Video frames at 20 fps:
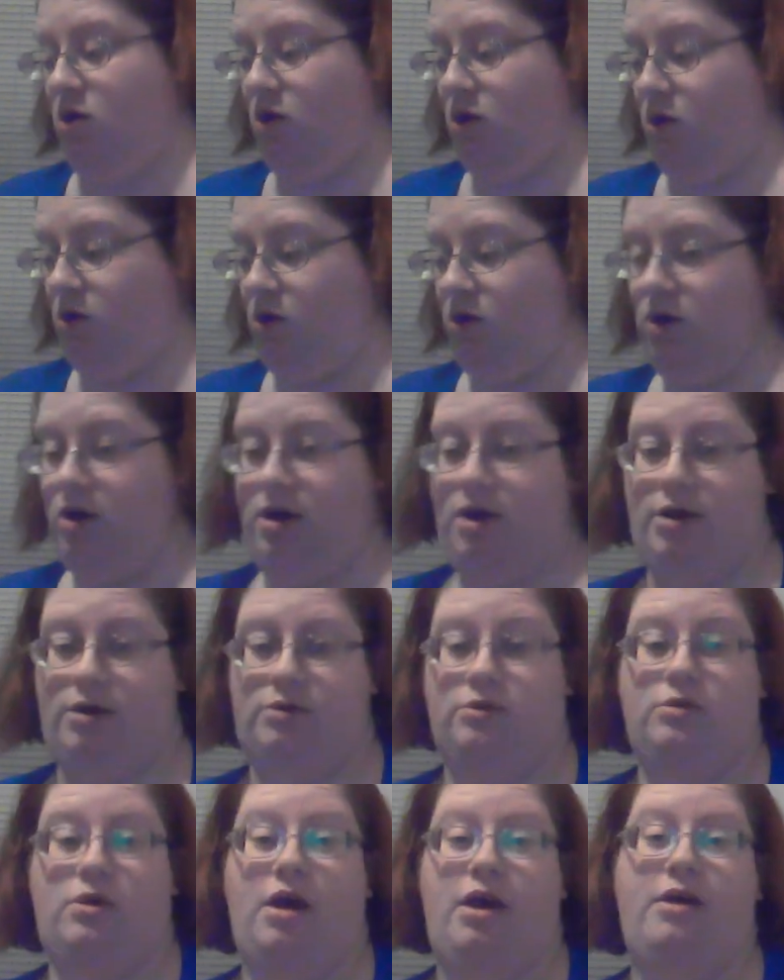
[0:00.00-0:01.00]

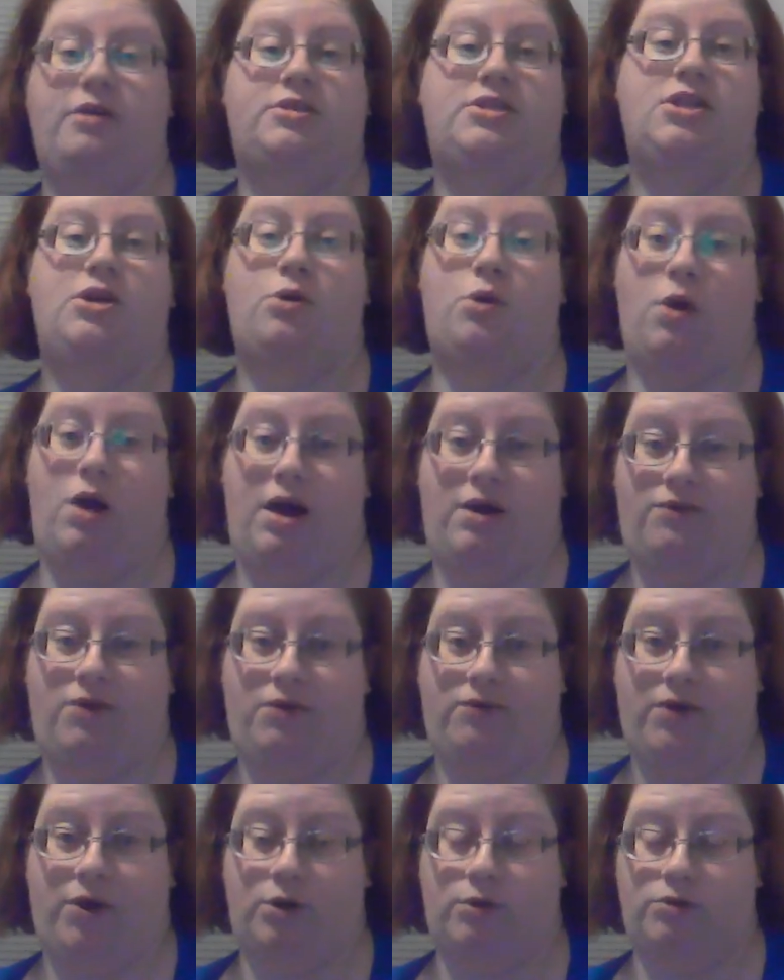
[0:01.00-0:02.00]
I had 0
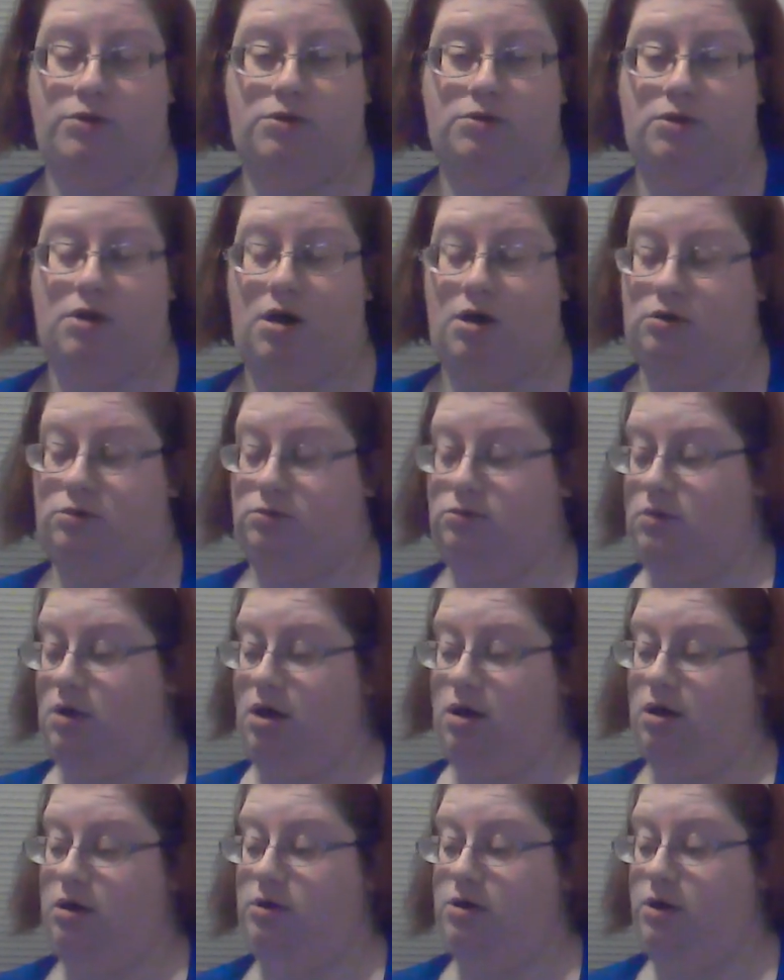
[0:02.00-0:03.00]
FFOs.
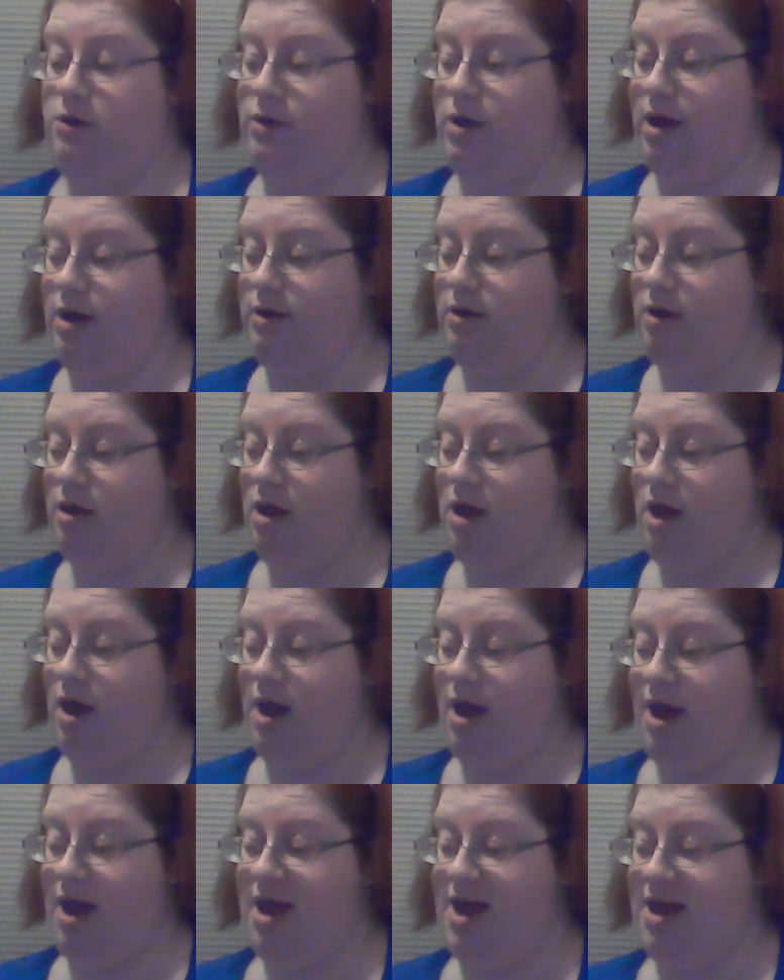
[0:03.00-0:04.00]
I know that.
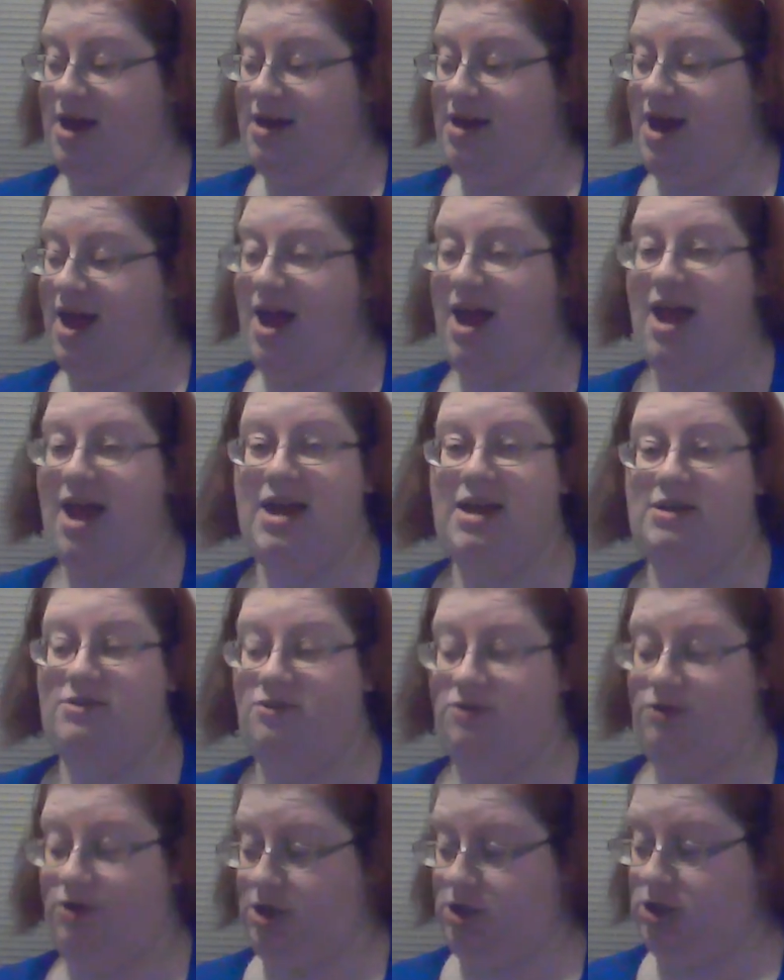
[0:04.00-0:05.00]
I had 8
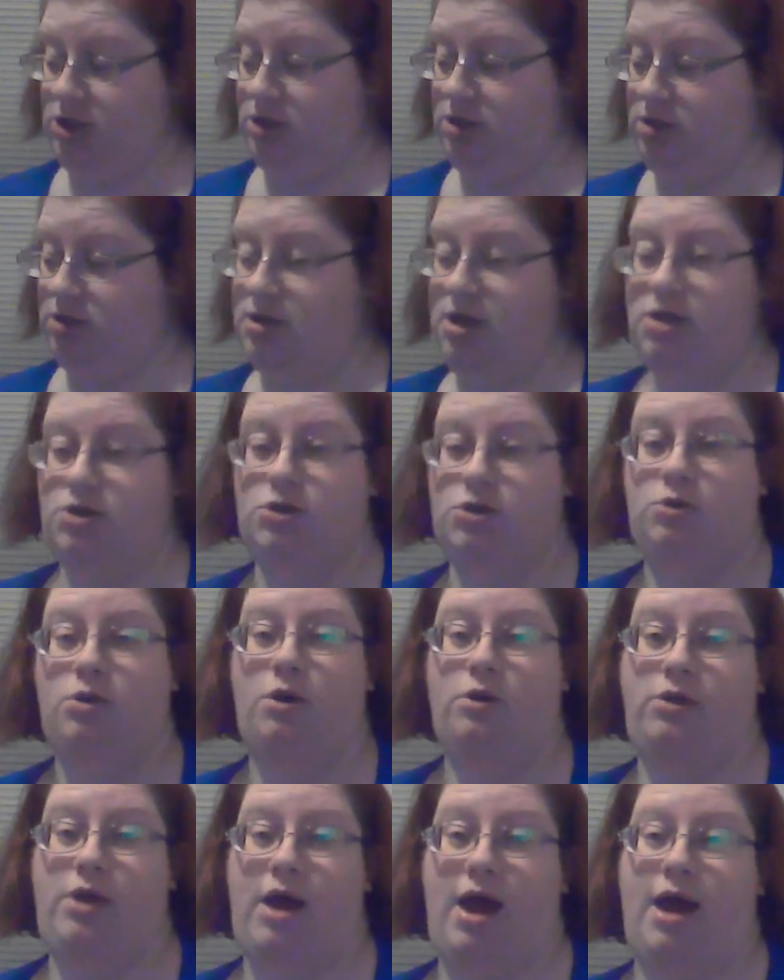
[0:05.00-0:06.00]
finishes. I do
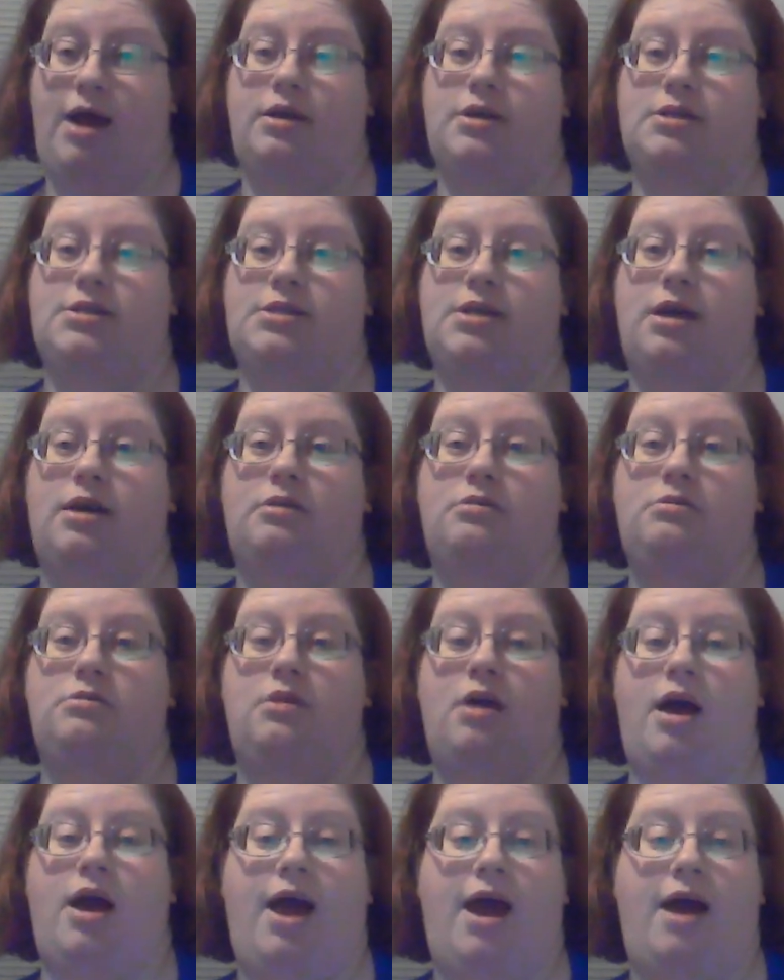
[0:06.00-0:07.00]
know that because I
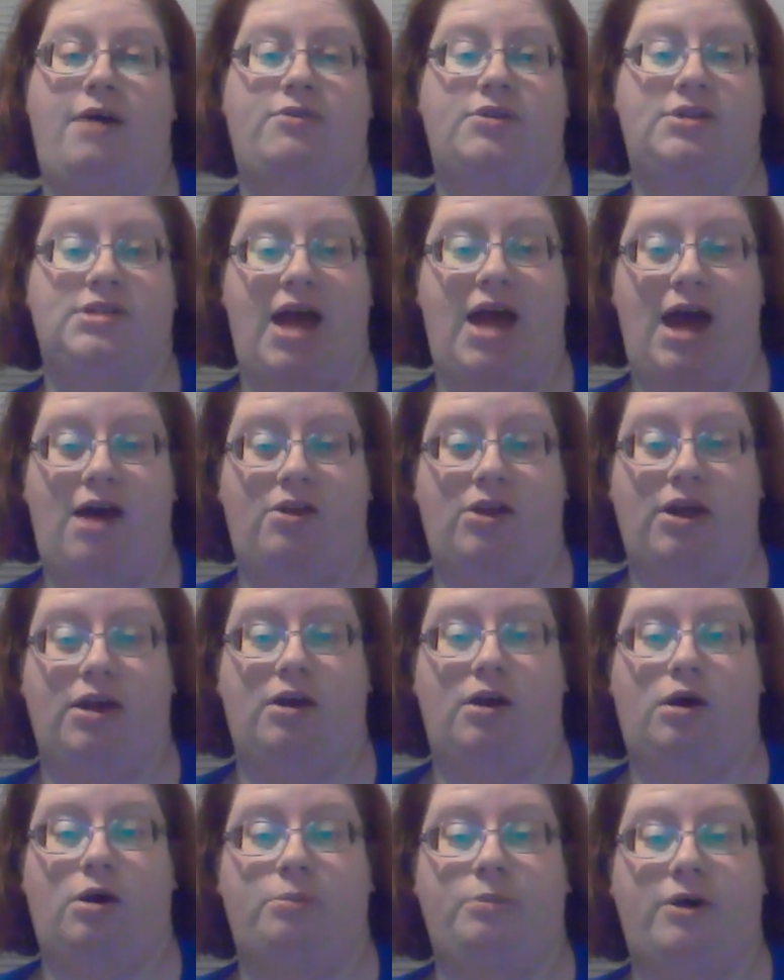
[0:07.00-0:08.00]
have a
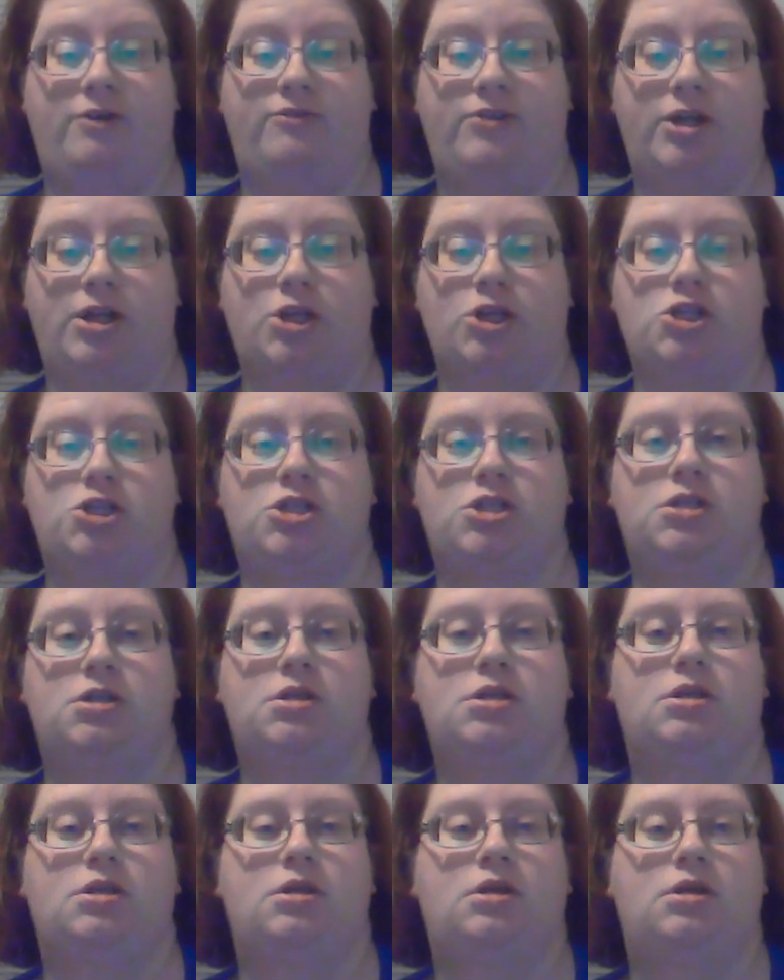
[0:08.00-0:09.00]
tally on my finished.
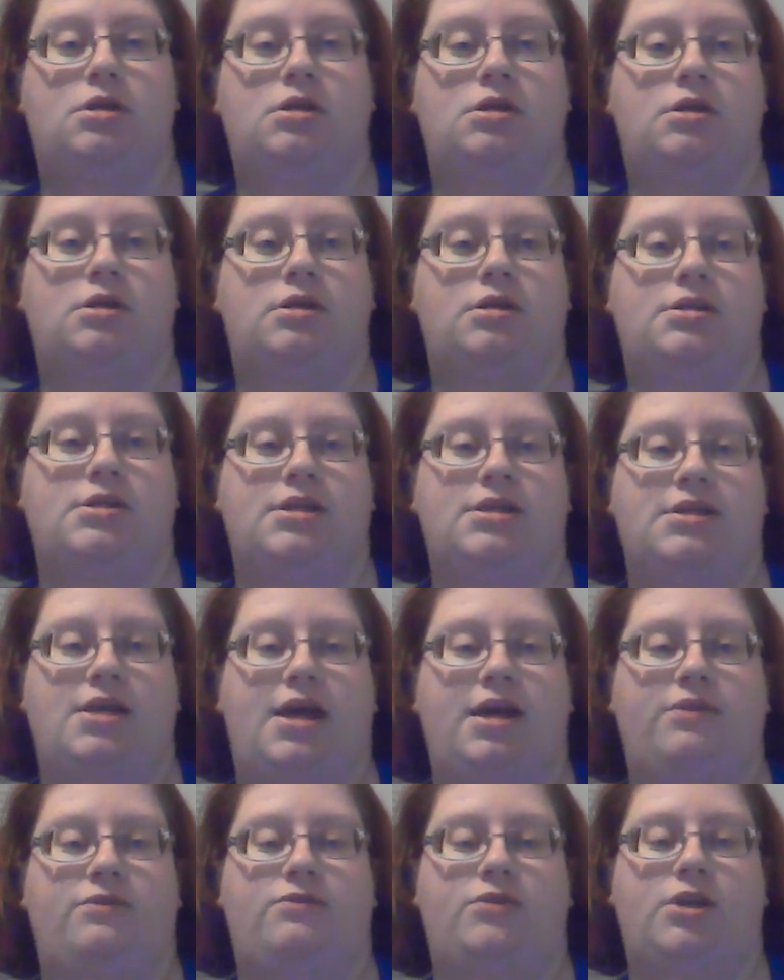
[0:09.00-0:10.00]
It says
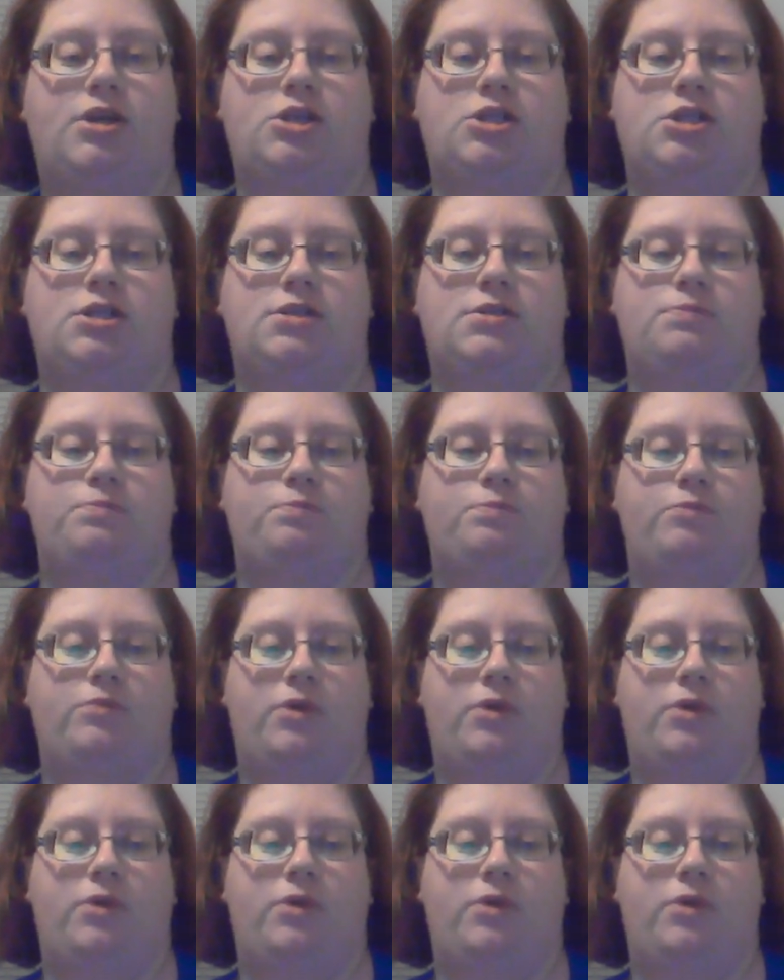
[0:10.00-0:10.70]
8 finishes.